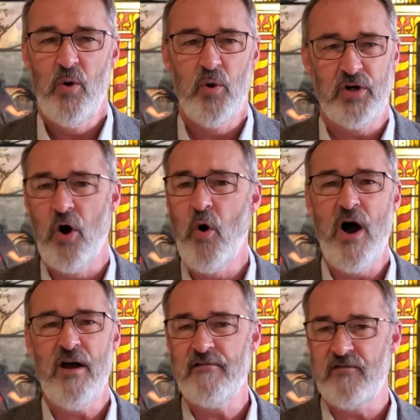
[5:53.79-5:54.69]
would go
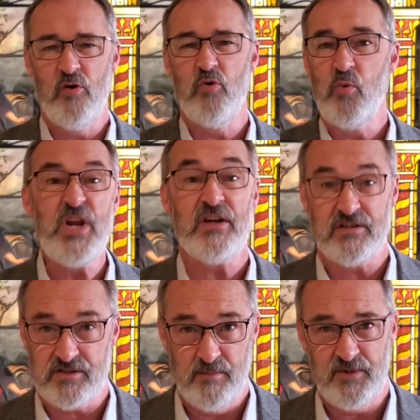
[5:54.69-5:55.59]
on for weeks
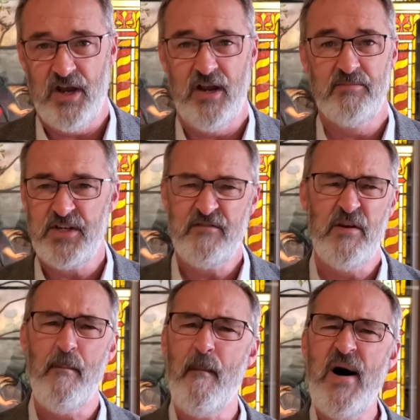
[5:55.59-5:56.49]
sometimes
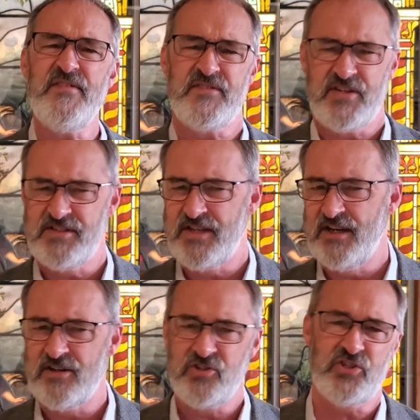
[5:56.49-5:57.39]
even months as they
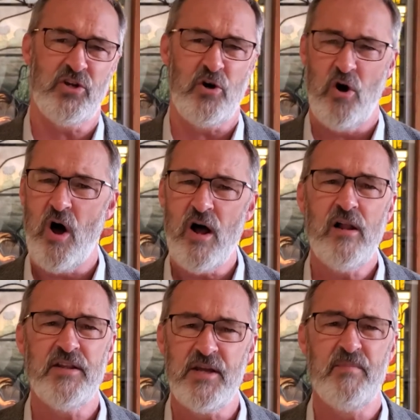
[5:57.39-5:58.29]
considered all
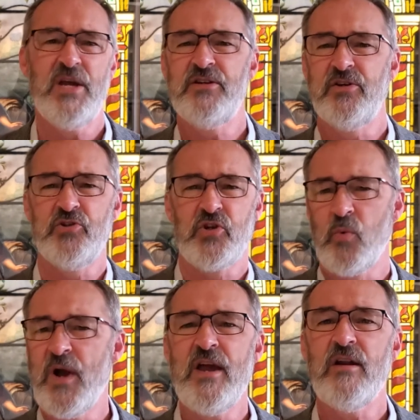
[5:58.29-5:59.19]
the opinions and
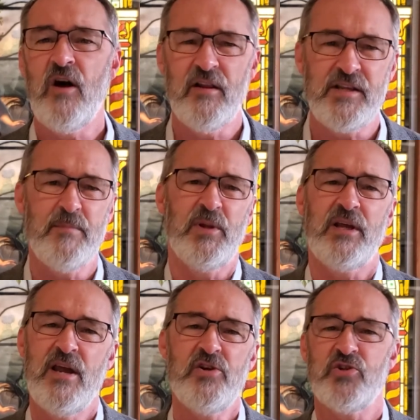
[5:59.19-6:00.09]
weighed all the
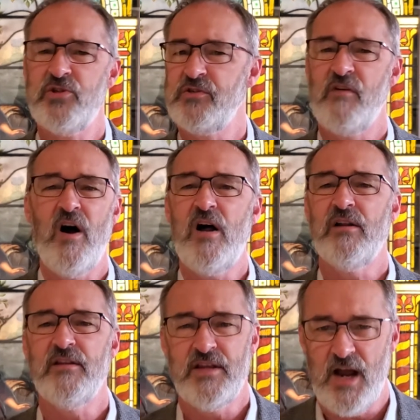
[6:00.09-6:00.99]
implications of
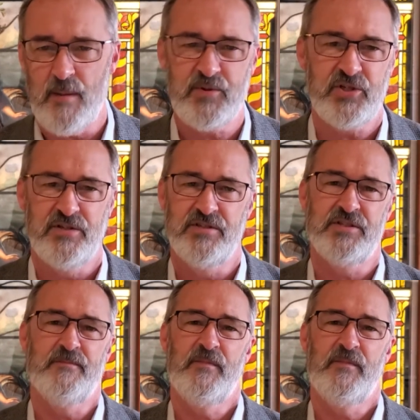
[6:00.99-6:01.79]
all of the options